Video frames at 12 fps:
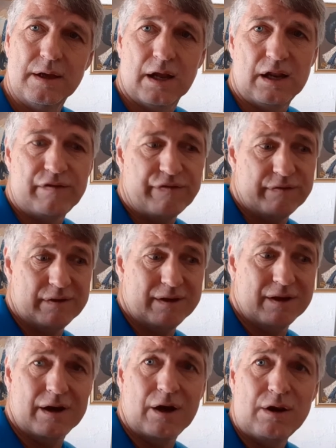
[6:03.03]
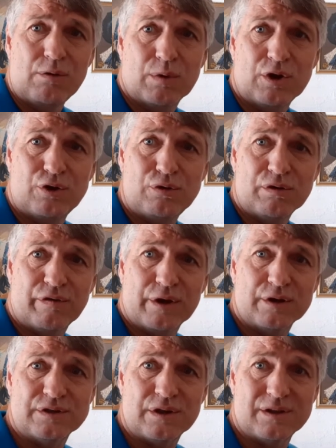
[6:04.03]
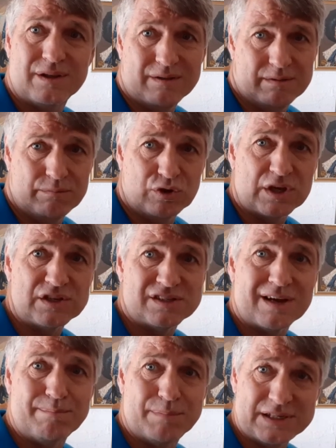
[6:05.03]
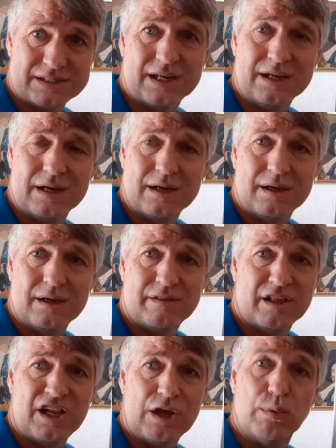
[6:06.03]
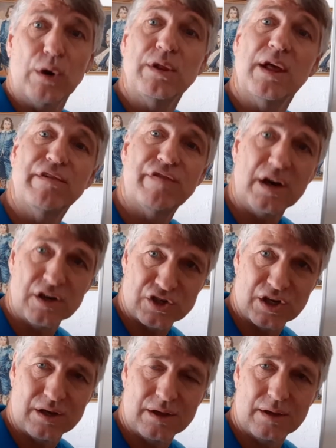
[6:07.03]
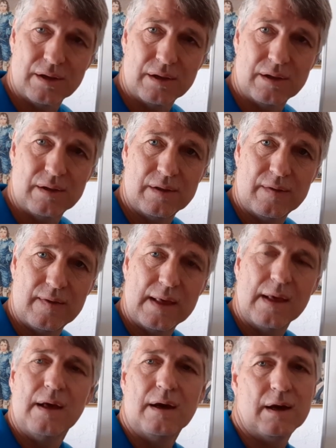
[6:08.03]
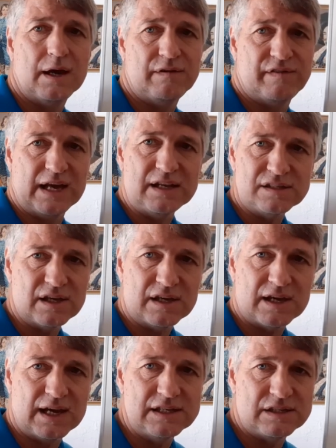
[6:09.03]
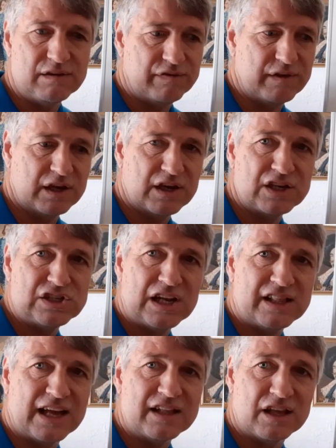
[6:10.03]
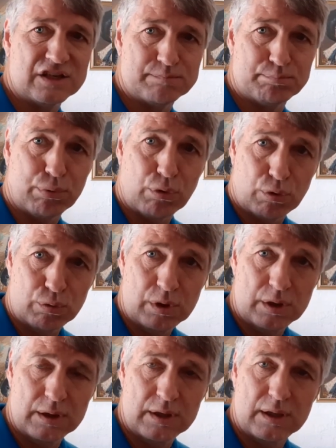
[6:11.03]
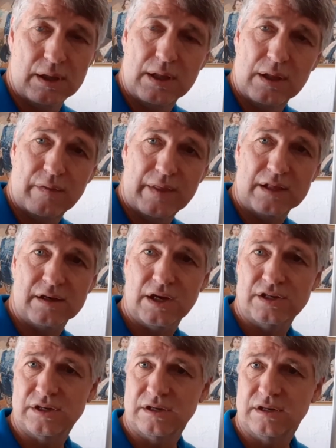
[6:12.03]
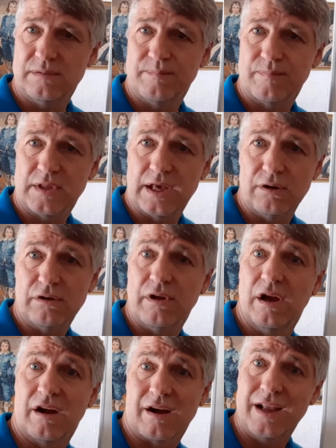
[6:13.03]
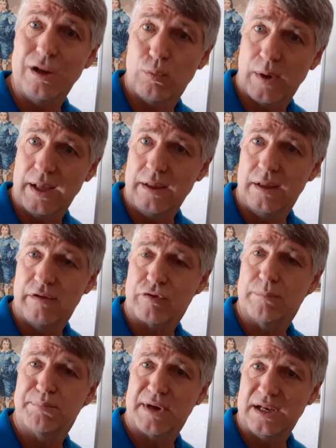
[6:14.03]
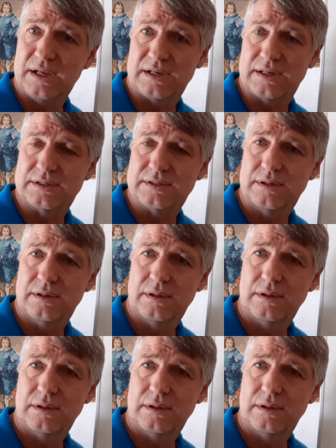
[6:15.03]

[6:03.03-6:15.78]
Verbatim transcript: And if only one or two of those mutations are missing, the knee won't function. And if that is the case, if a creature like that gets born, that creature cannot run away from predators,